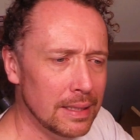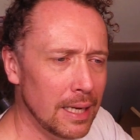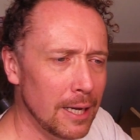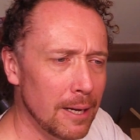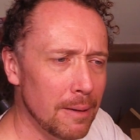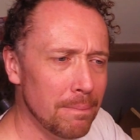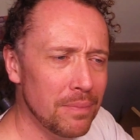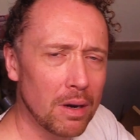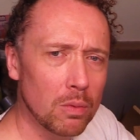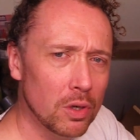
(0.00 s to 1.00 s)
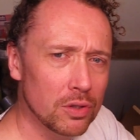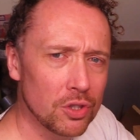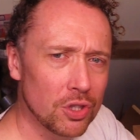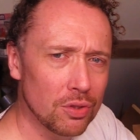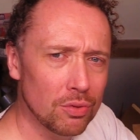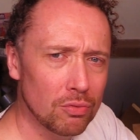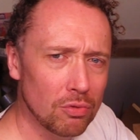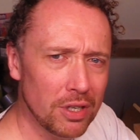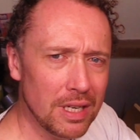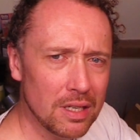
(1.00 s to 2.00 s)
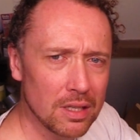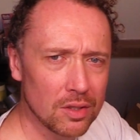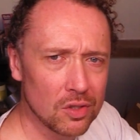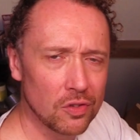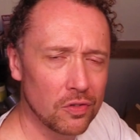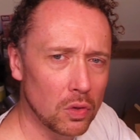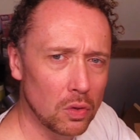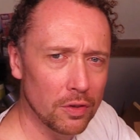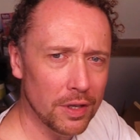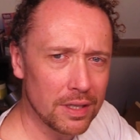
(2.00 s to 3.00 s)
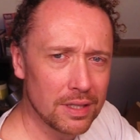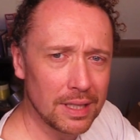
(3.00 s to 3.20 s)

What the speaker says: There are one or two reasons for this.